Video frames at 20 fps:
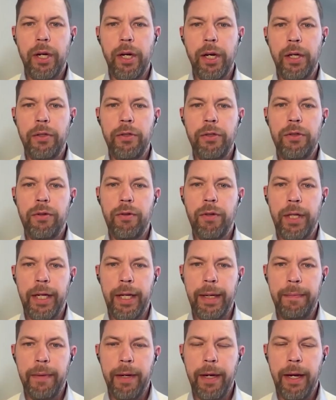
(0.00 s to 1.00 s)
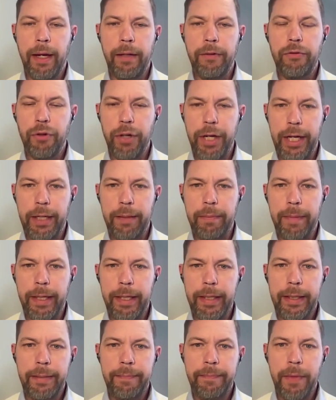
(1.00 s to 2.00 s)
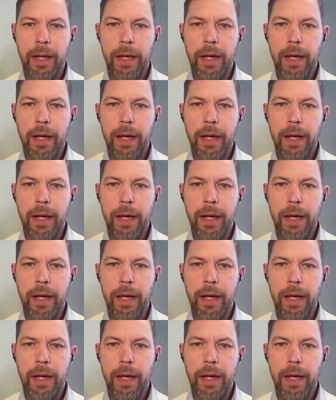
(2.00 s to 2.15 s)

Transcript: uh, to the uh, treatment.